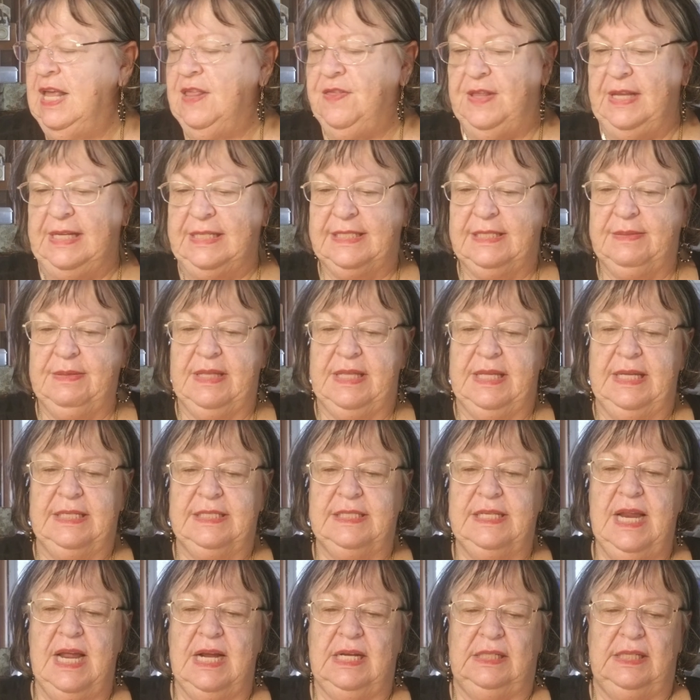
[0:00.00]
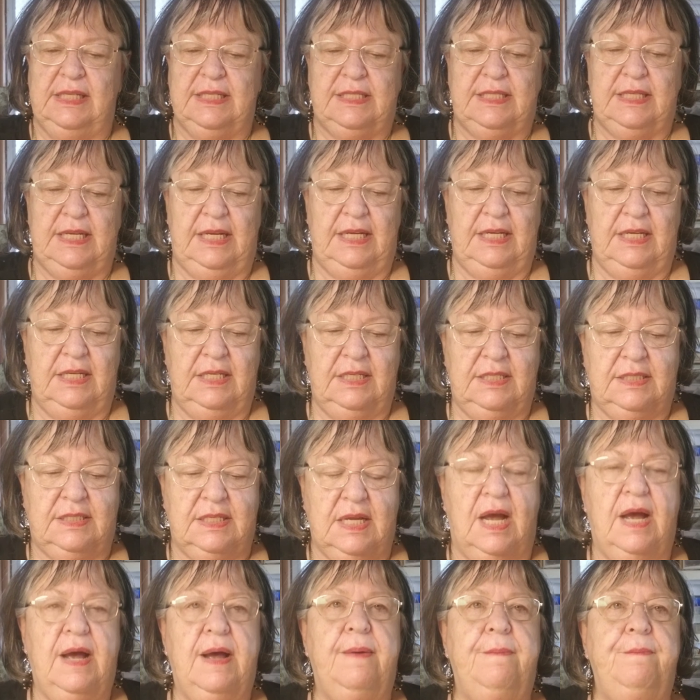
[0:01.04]
This this necklace is
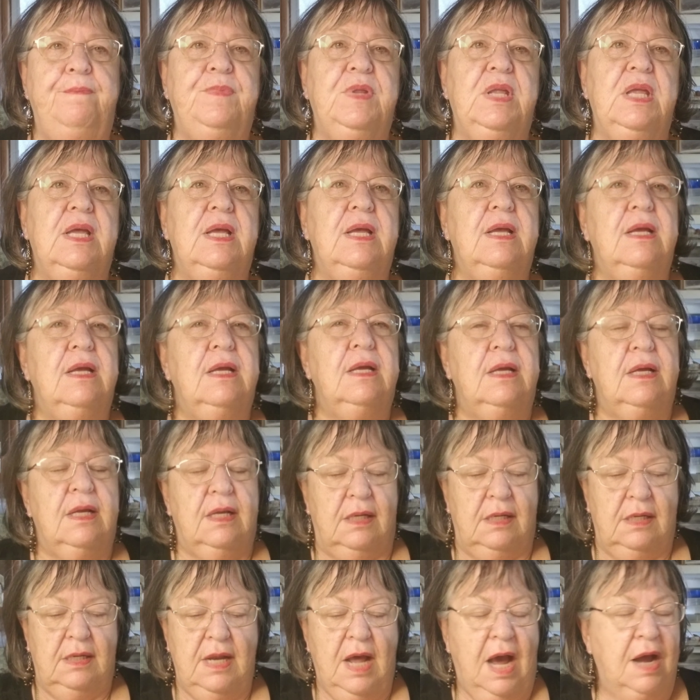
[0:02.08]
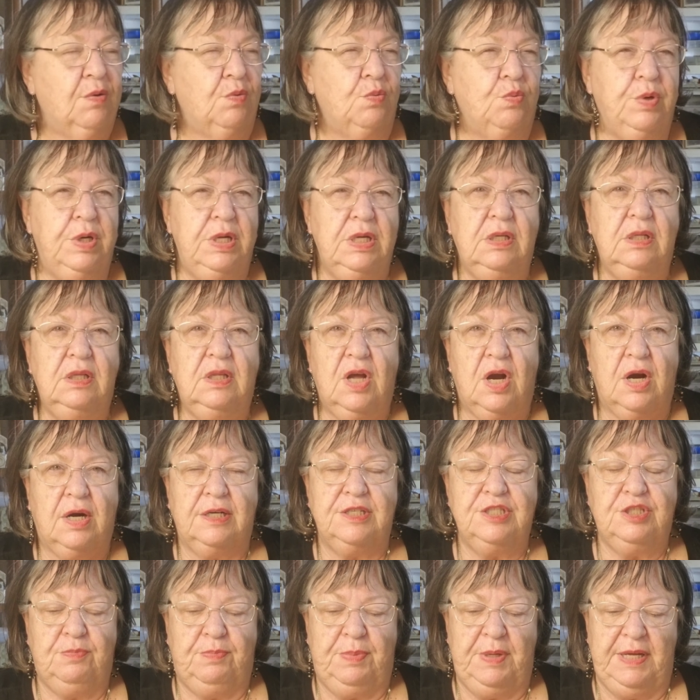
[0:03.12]
um, not real
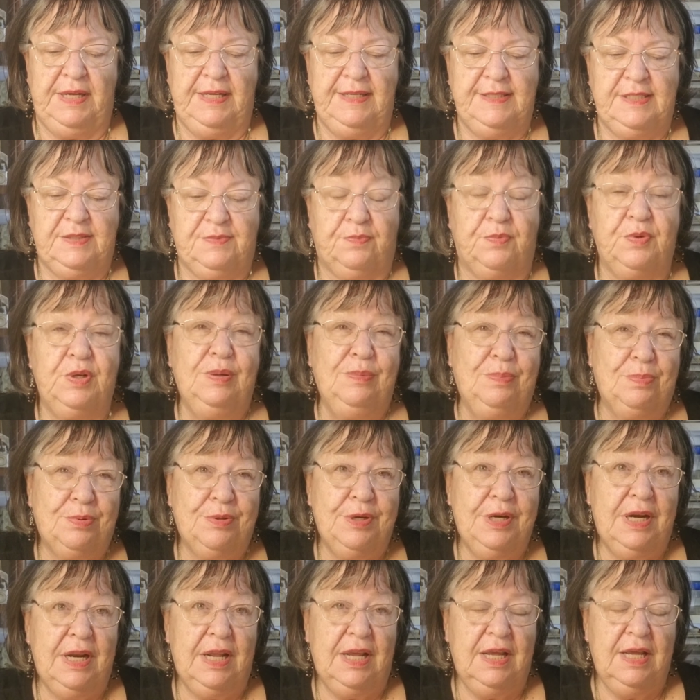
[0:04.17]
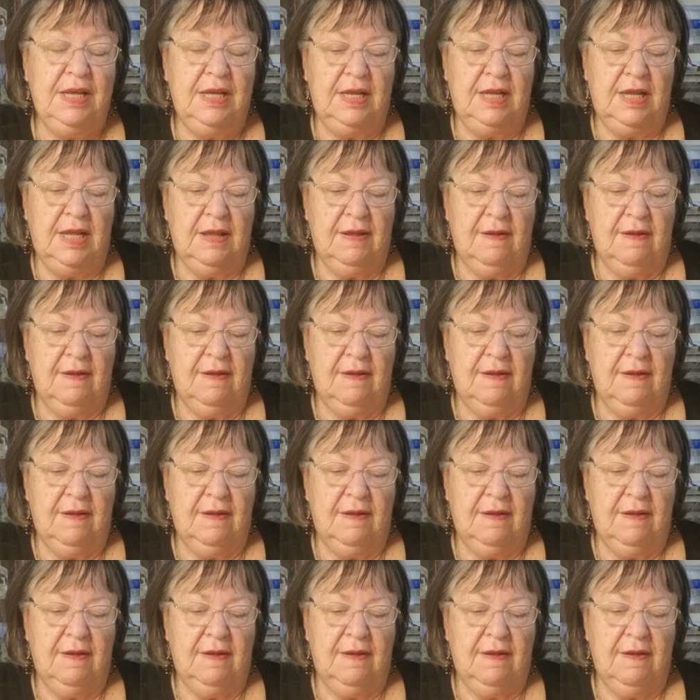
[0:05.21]
large beads, real pretty.